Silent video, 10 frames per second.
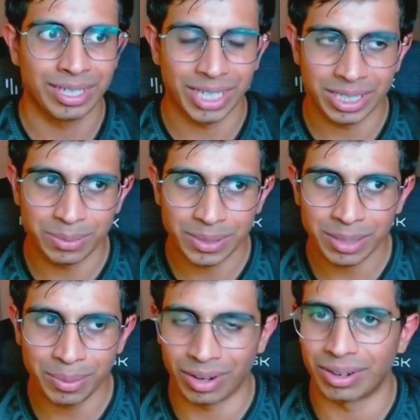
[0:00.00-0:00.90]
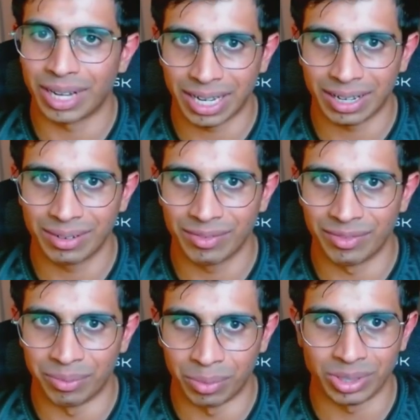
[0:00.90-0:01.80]
ChatGPT, but on like
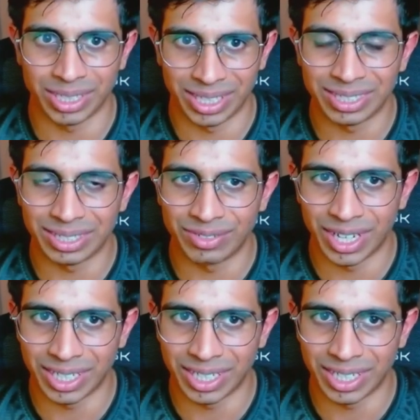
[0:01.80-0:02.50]
more sensitive